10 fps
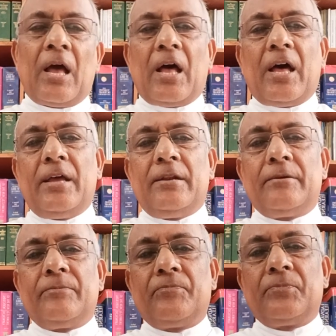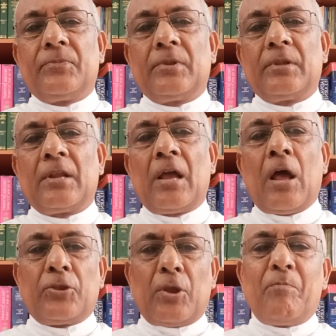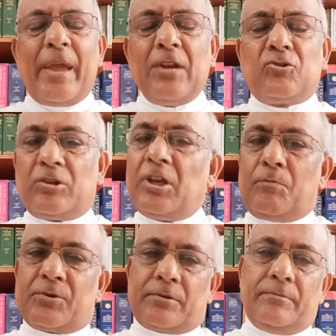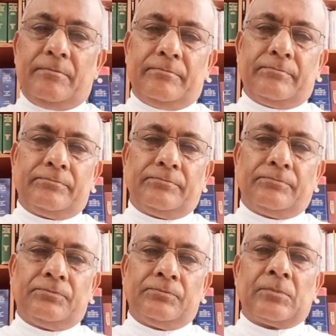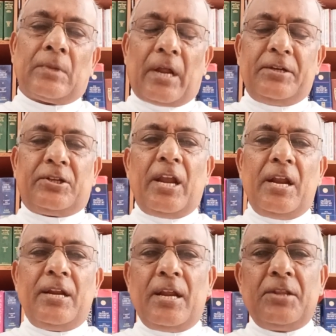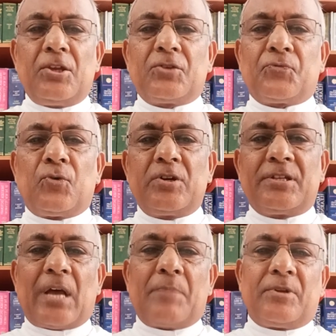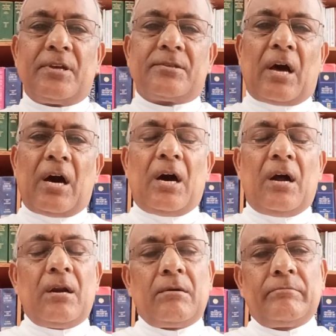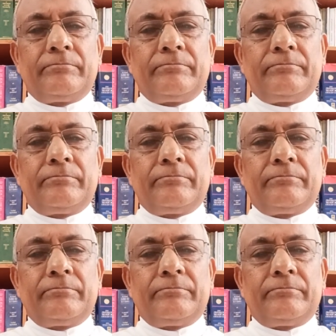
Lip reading: And the main themes contained in these 40 chapters are